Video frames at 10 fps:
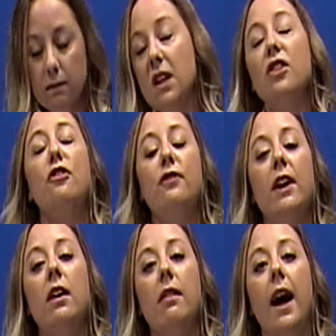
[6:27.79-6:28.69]
The
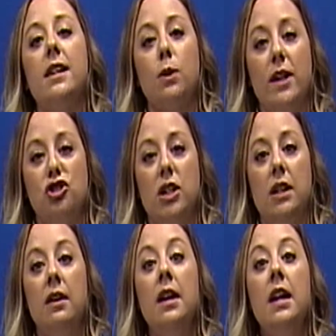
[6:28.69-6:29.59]
very last
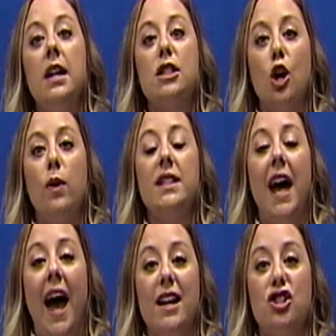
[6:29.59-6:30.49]
question is going to
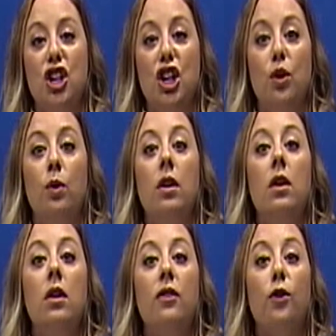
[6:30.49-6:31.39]
ask you
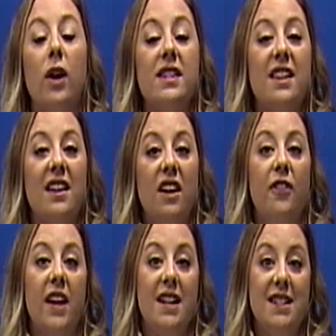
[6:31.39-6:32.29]
for a
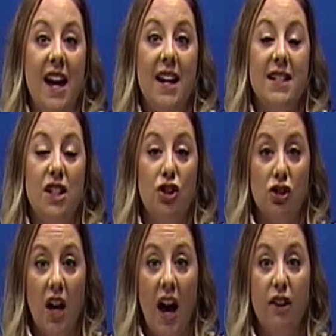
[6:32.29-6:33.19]
significant date in your
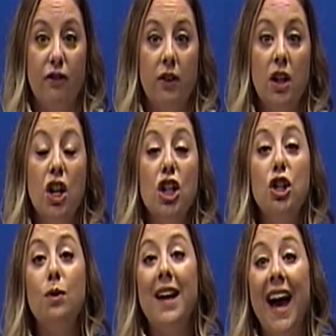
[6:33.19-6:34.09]
life.
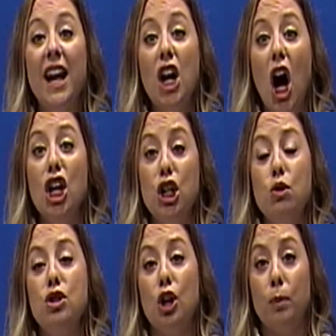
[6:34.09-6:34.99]
You cannot
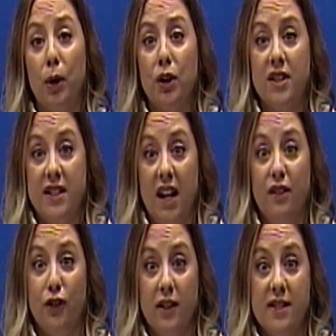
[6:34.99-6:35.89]
use your birth date
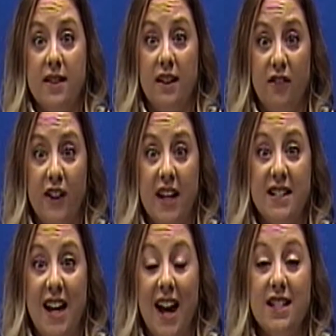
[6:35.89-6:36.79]
for this significant
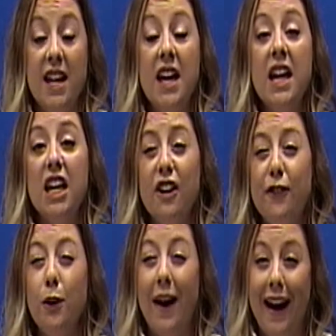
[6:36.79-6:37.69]
date. If
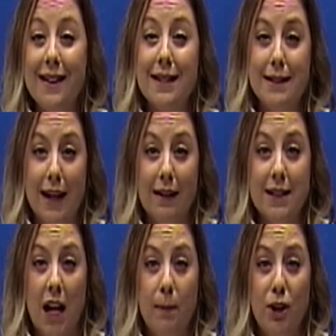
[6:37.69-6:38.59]
you accidentally
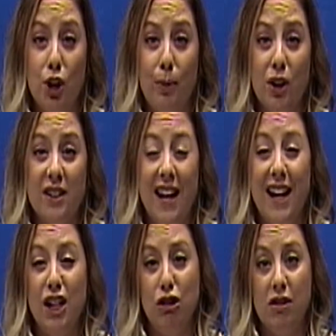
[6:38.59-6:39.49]
type in your birth date
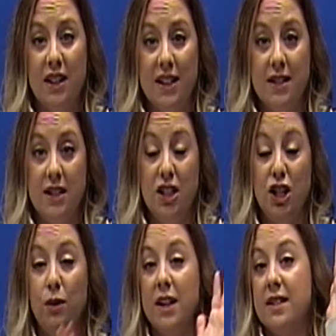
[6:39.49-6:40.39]
and you click
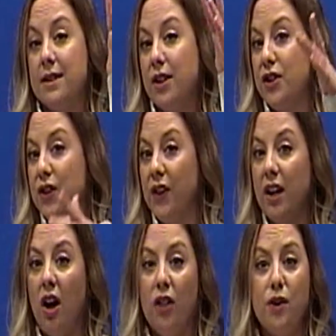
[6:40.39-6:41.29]
continue, it's going to delete
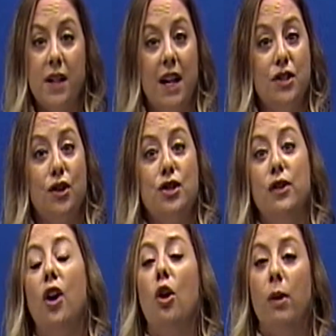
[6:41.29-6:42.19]
all those answers you've
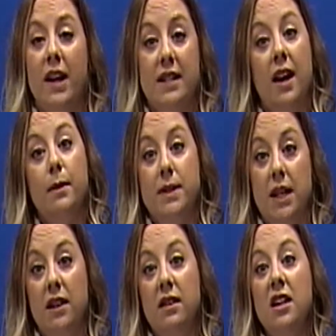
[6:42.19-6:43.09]
already typed
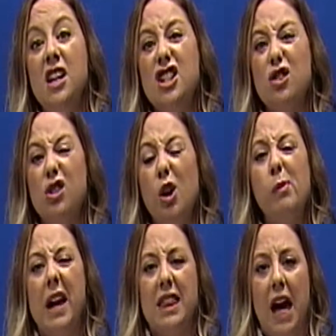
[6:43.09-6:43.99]
in. So don't
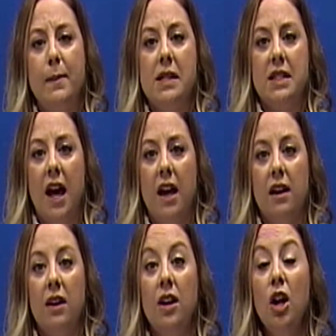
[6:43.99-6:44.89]
make that
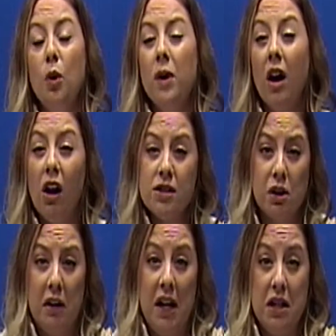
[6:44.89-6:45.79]
mistake. We also
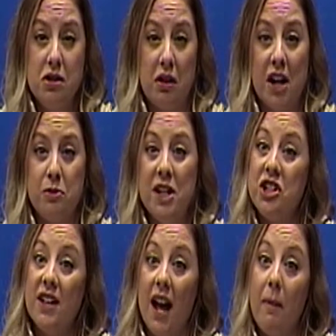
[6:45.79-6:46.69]
can't use
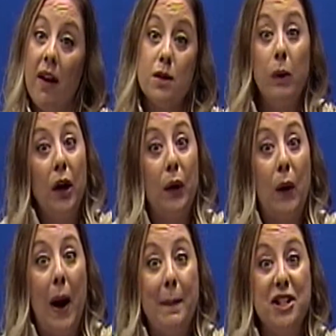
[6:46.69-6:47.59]
graduation day because we don't know
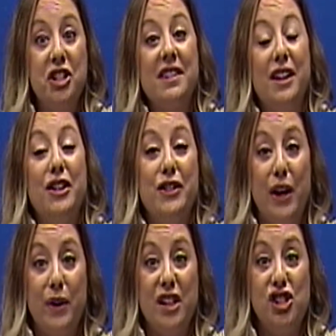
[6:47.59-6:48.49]
how much it's going to
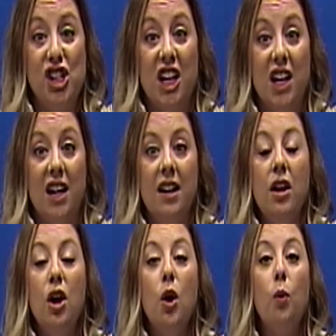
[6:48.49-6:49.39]
snow this year.
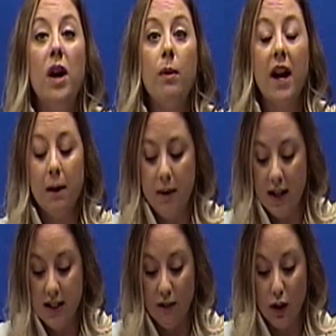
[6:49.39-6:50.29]
We
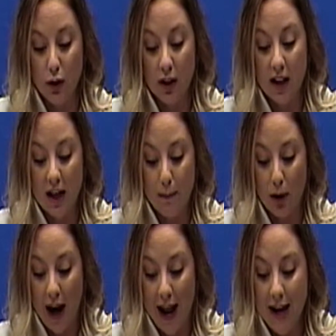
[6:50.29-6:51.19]
recommend, if you look at
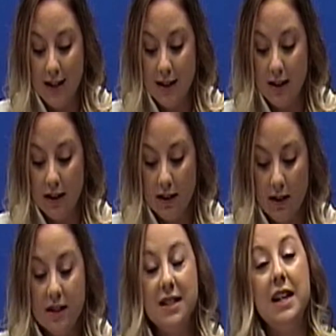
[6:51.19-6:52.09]
number
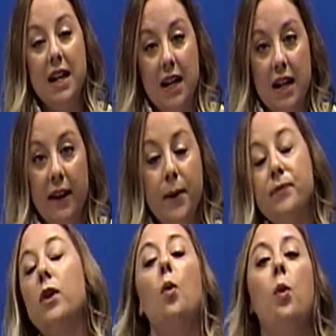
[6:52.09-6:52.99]
8D,
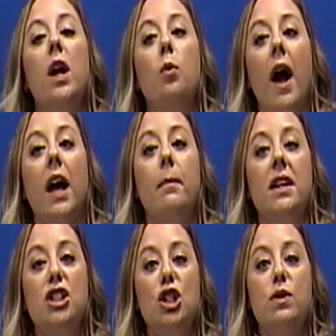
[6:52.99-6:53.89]
we
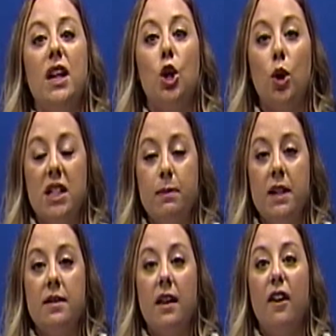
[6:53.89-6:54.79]
recommend using
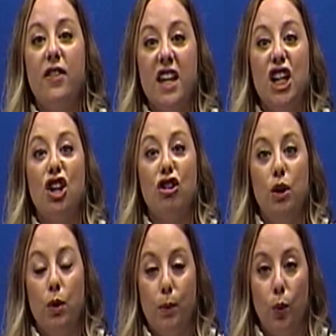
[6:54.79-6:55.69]
Christmas of the year
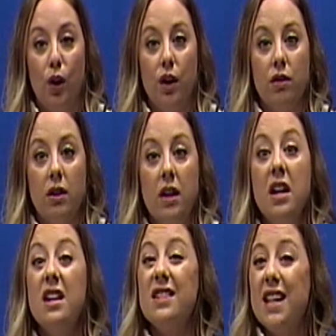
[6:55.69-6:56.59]
you were born.
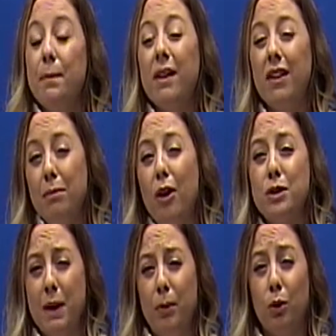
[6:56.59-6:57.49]
Typically, most
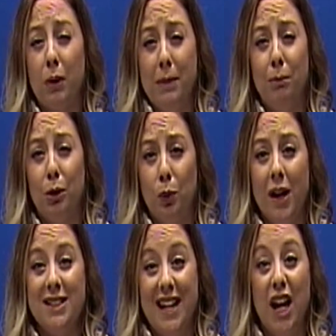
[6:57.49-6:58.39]
people remember
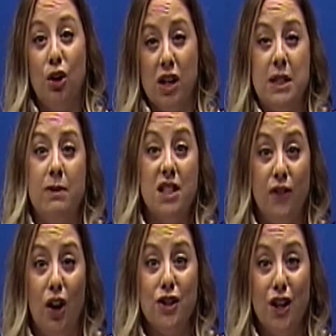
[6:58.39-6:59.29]
what day Christmas
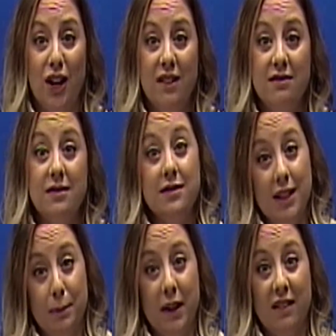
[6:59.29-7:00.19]
falls on,
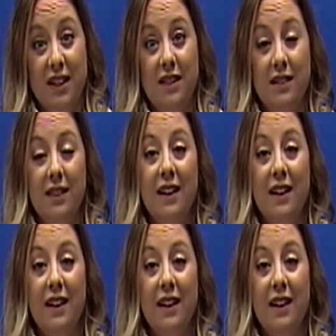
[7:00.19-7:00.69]
typically.